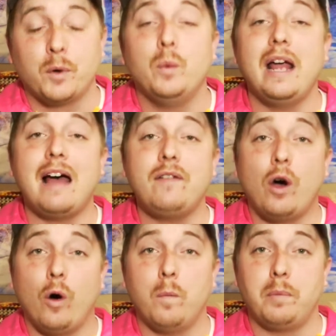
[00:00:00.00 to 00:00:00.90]
we have
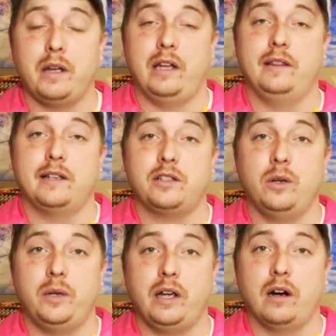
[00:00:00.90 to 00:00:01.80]
hope in this
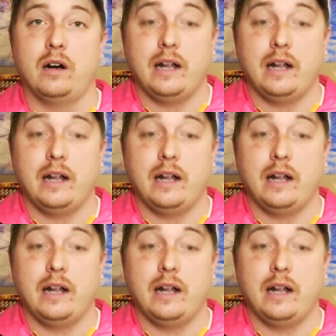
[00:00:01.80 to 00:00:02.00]
new year.